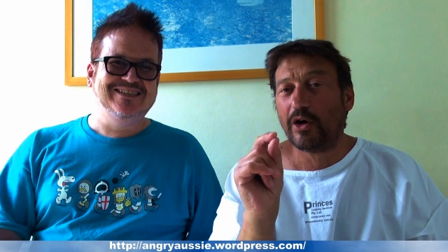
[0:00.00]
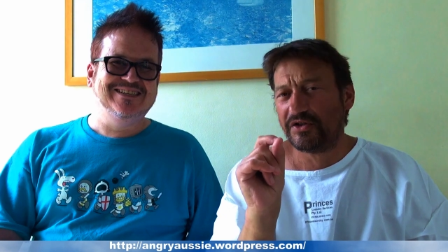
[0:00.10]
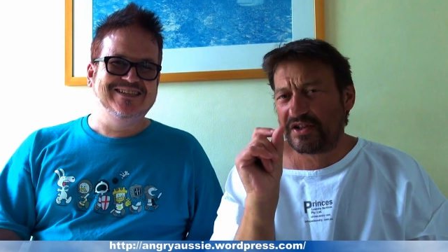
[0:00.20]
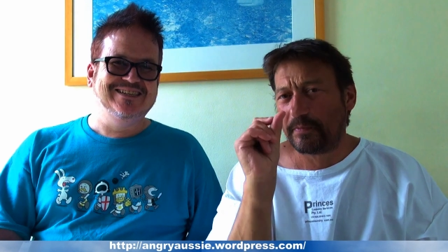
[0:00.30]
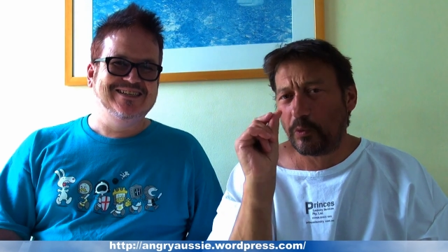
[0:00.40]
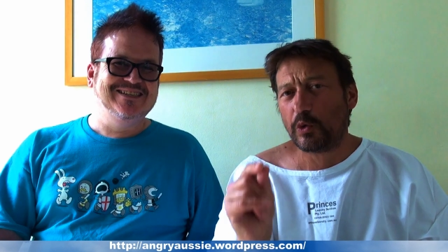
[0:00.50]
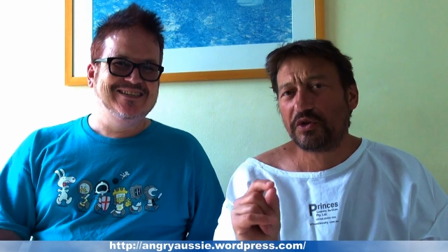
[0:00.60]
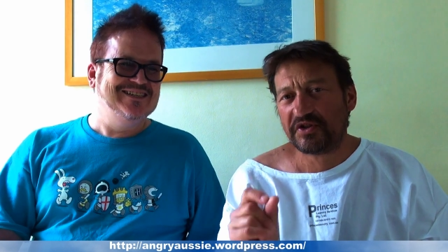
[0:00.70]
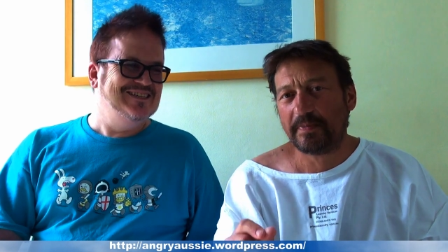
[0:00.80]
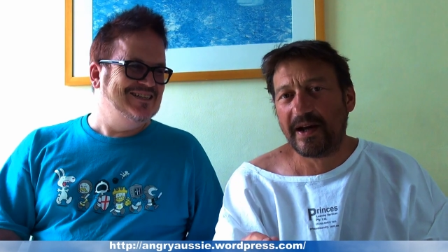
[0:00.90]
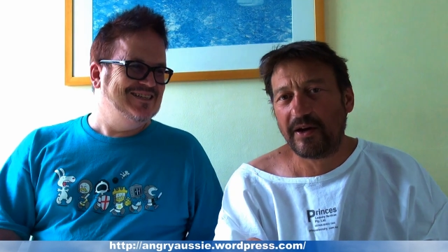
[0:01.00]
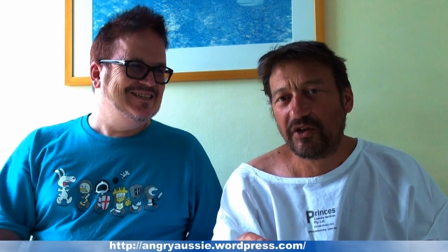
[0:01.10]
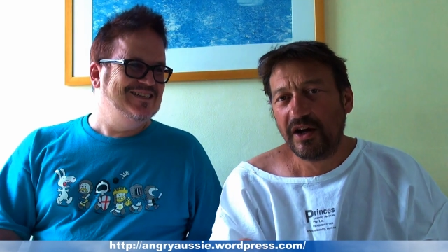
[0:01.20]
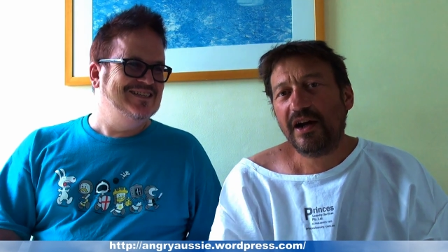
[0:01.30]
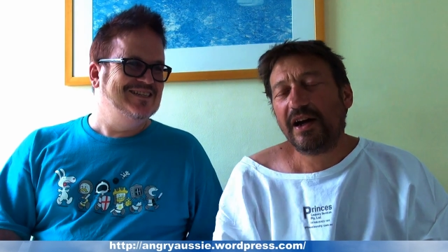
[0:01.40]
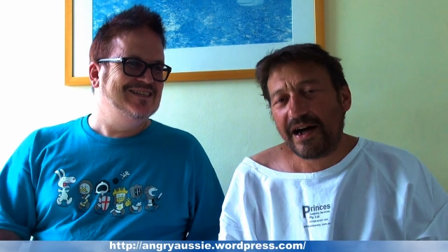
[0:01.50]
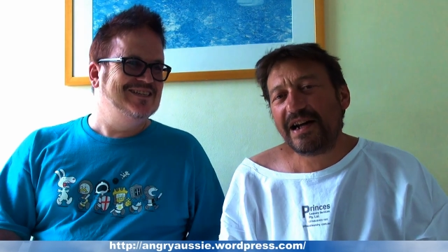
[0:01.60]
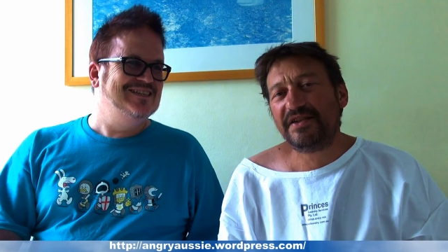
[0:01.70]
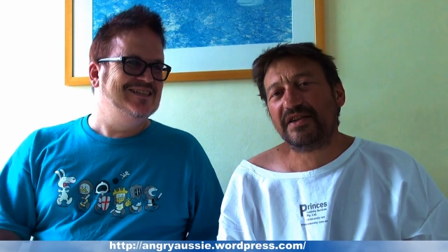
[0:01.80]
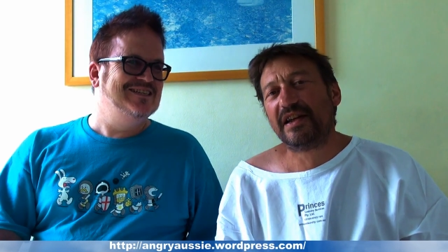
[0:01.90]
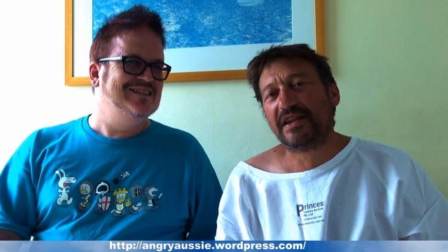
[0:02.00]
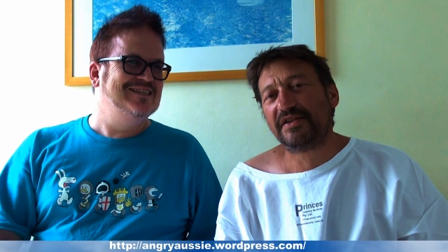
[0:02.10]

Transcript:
Speaker 1: goes up the water spout, Aidzee